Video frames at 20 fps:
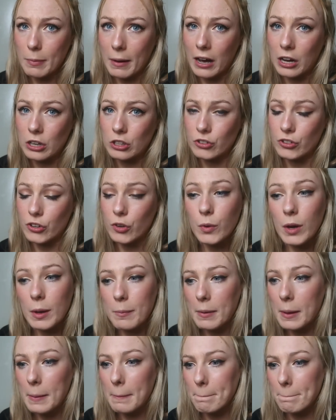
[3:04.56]
about our new
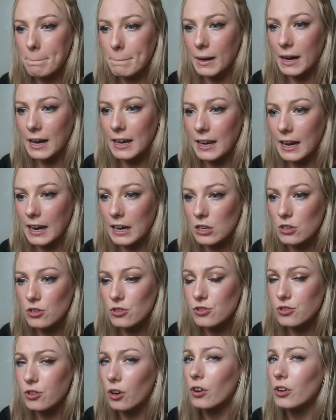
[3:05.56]
equipment, but I
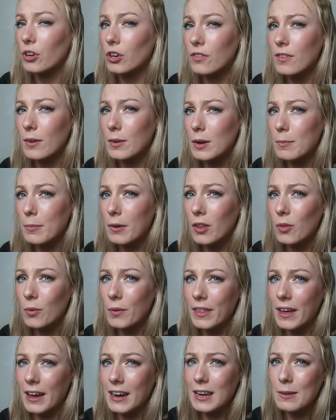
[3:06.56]
don't know if I'm going to bother
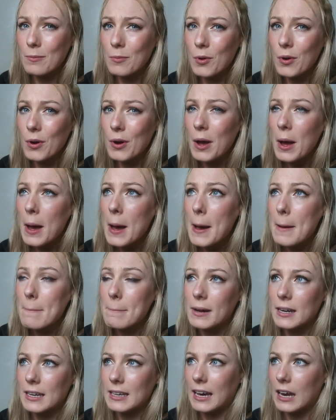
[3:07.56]
with that anymore.
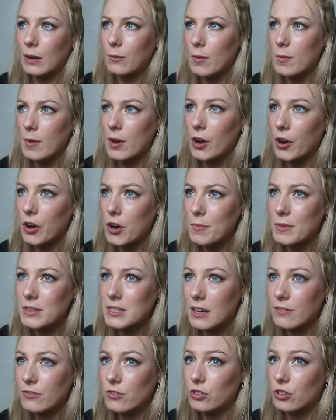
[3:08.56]
But again, when we're home
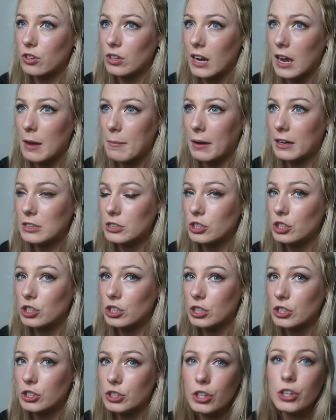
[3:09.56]
this afternoon, I might
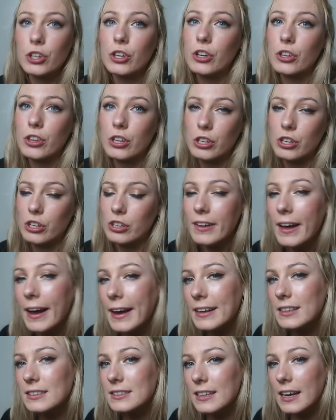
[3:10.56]
just show you the new
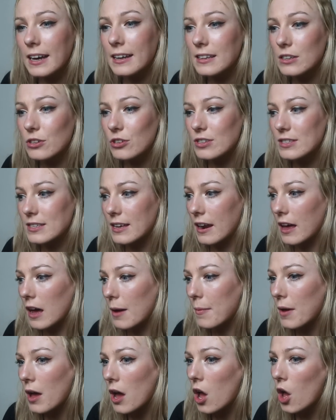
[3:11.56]
lights and the new
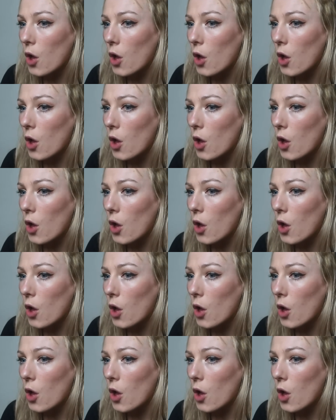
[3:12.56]
setup.